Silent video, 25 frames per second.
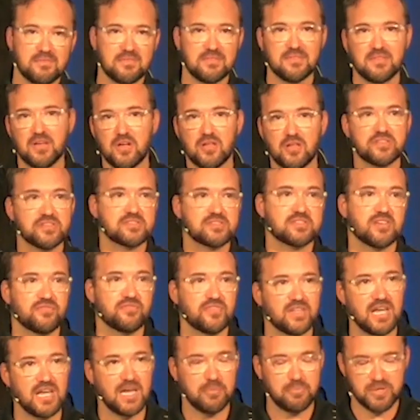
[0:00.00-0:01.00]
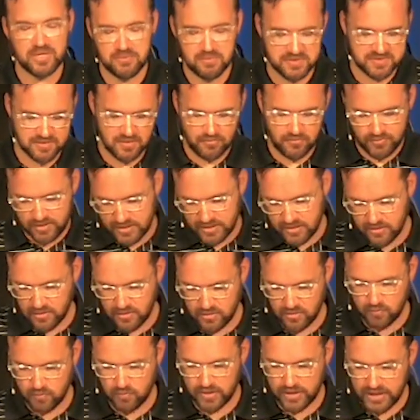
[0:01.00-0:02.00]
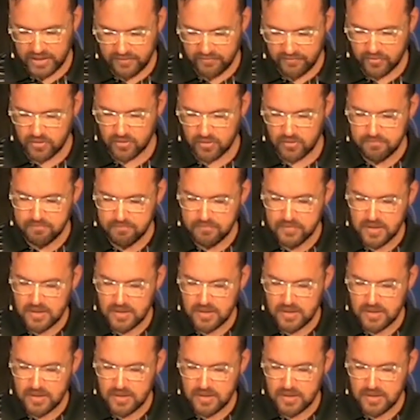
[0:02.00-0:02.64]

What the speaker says: all this stuff that happened wasn't real or whatever.